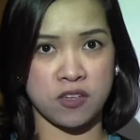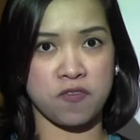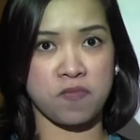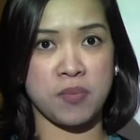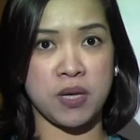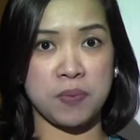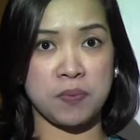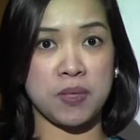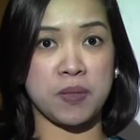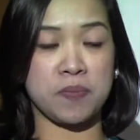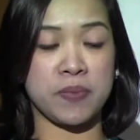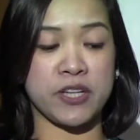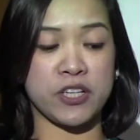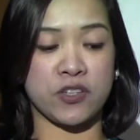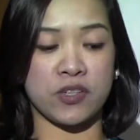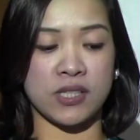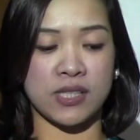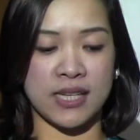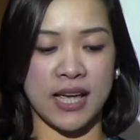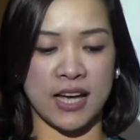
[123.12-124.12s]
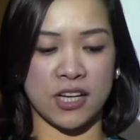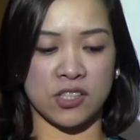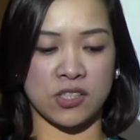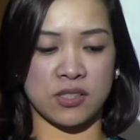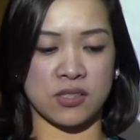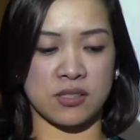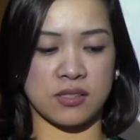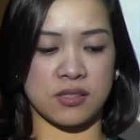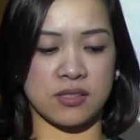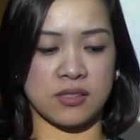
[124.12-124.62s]
of PPP
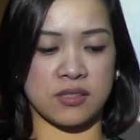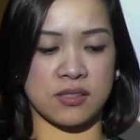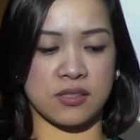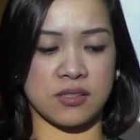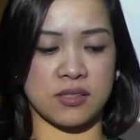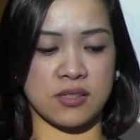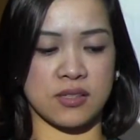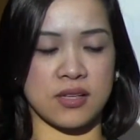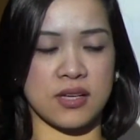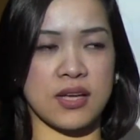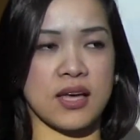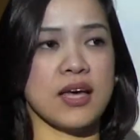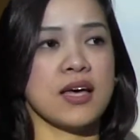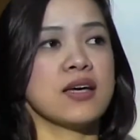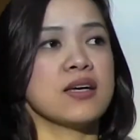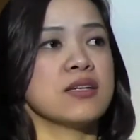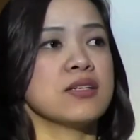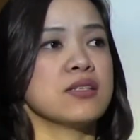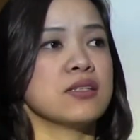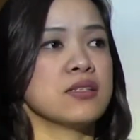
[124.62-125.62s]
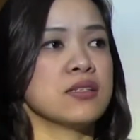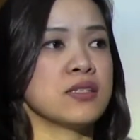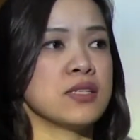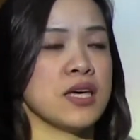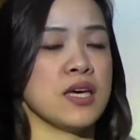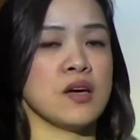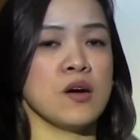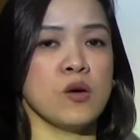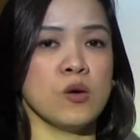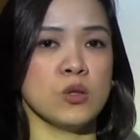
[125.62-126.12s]
transactions.
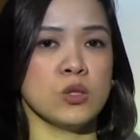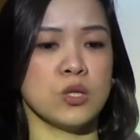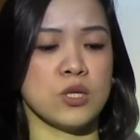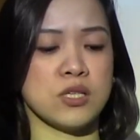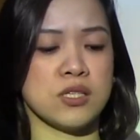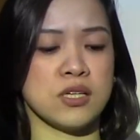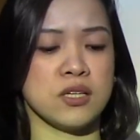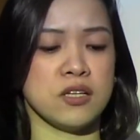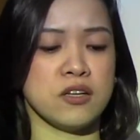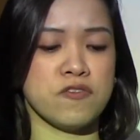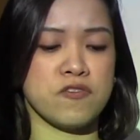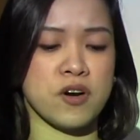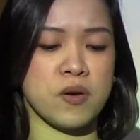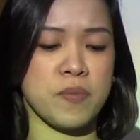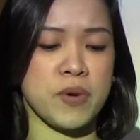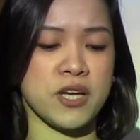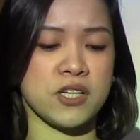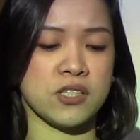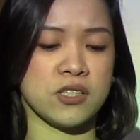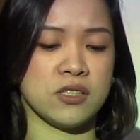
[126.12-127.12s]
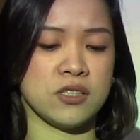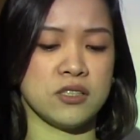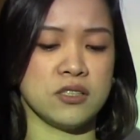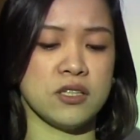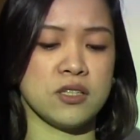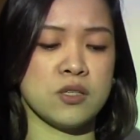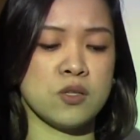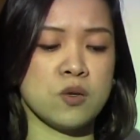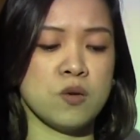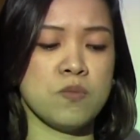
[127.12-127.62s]
Stakeholders and information are
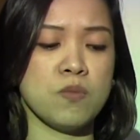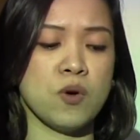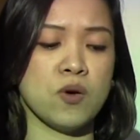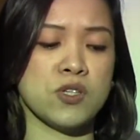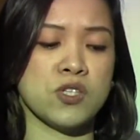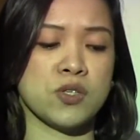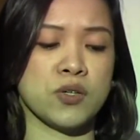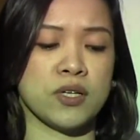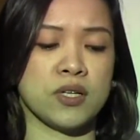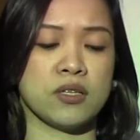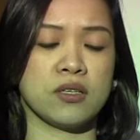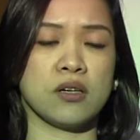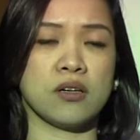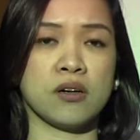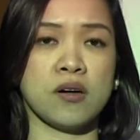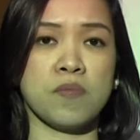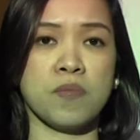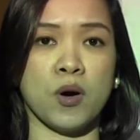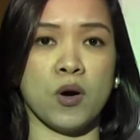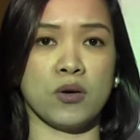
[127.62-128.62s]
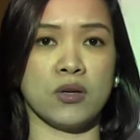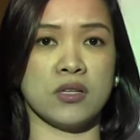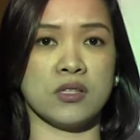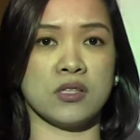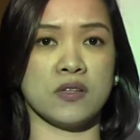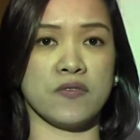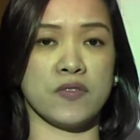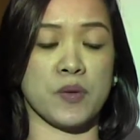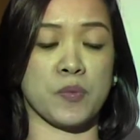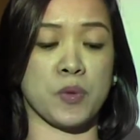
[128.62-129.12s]
the two most critical
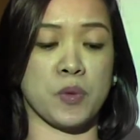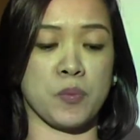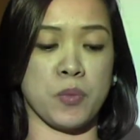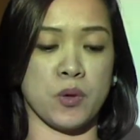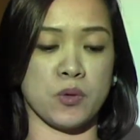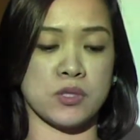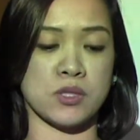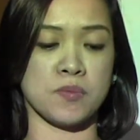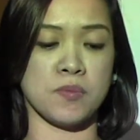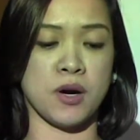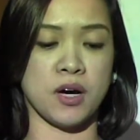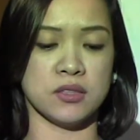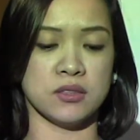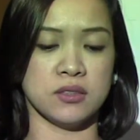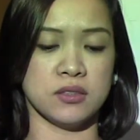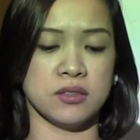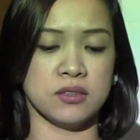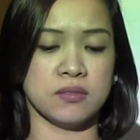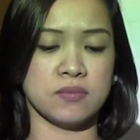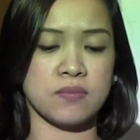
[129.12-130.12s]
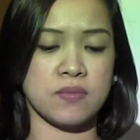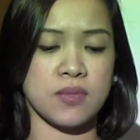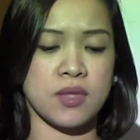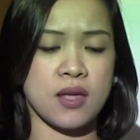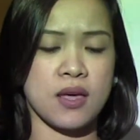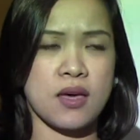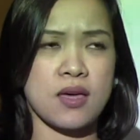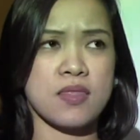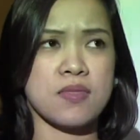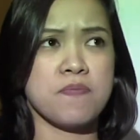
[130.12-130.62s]
components of the proposed model.
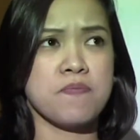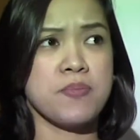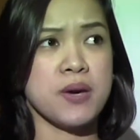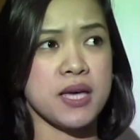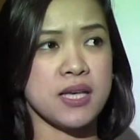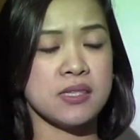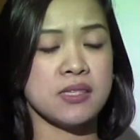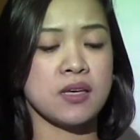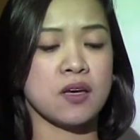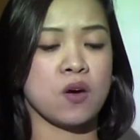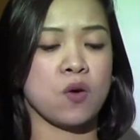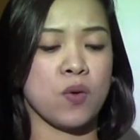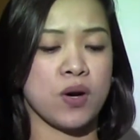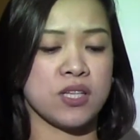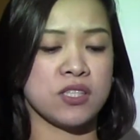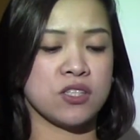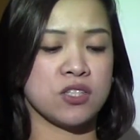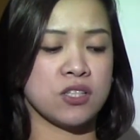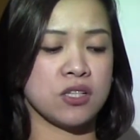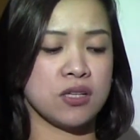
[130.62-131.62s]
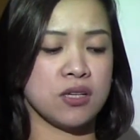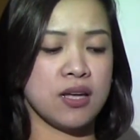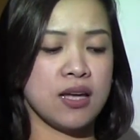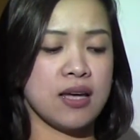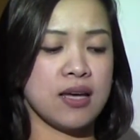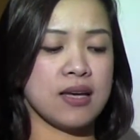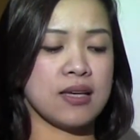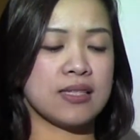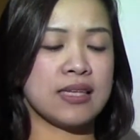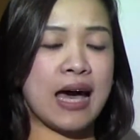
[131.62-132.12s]
The basic question
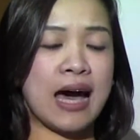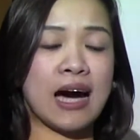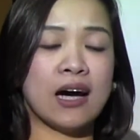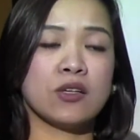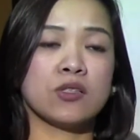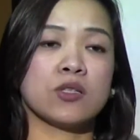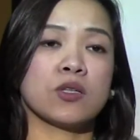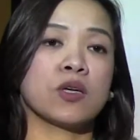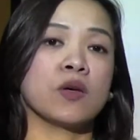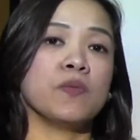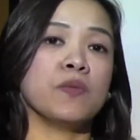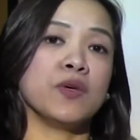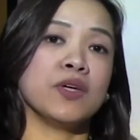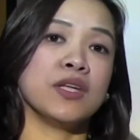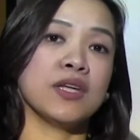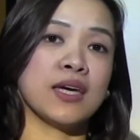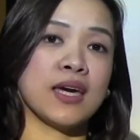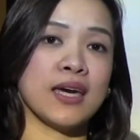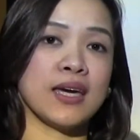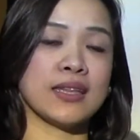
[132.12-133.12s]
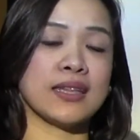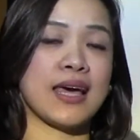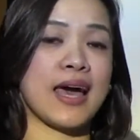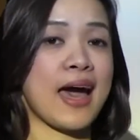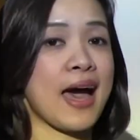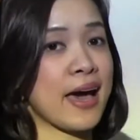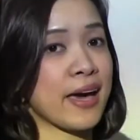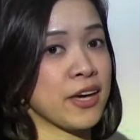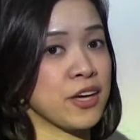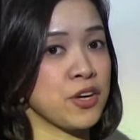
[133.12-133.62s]
is how to communicate
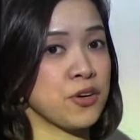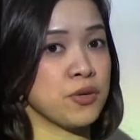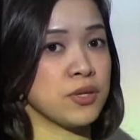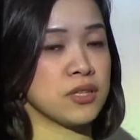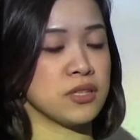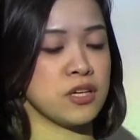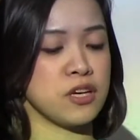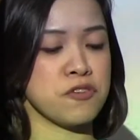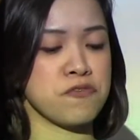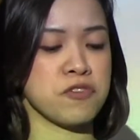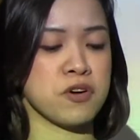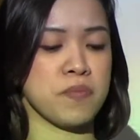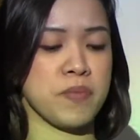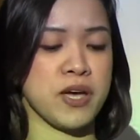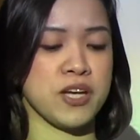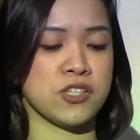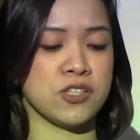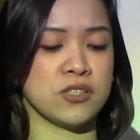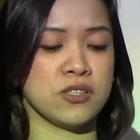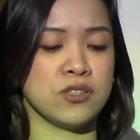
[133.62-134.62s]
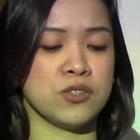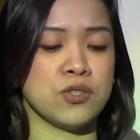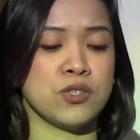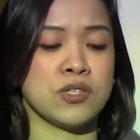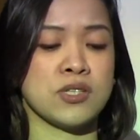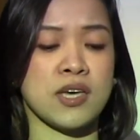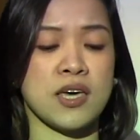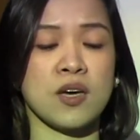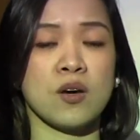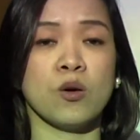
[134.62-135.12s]
accurate information to
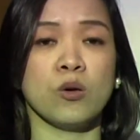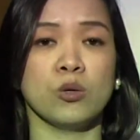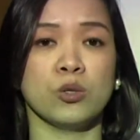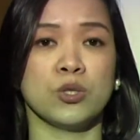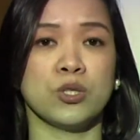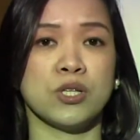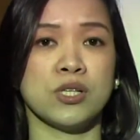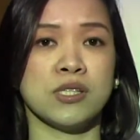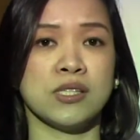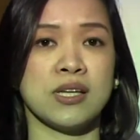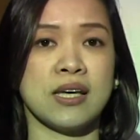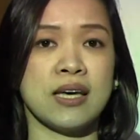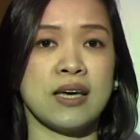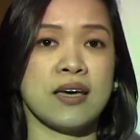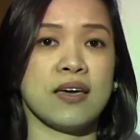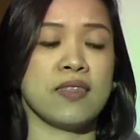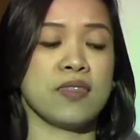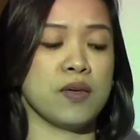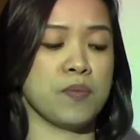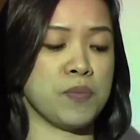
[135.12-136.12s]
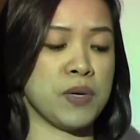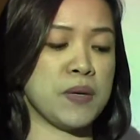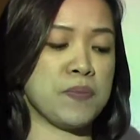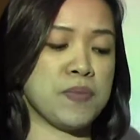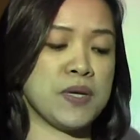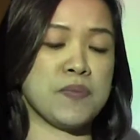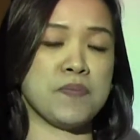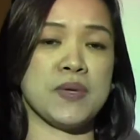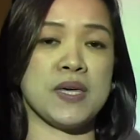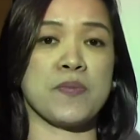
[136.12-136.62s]
stakeholders in the
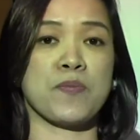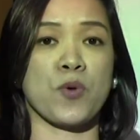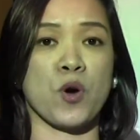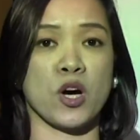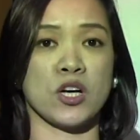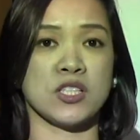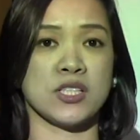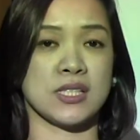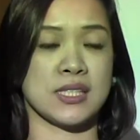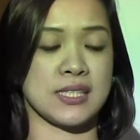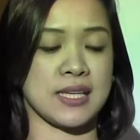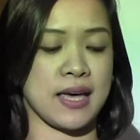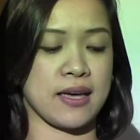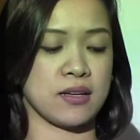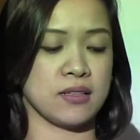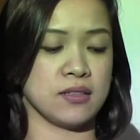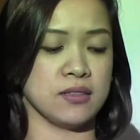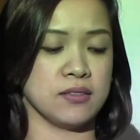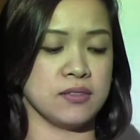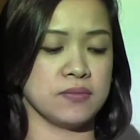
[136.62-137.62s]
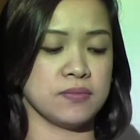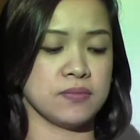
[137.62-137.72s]
PPP project cycle.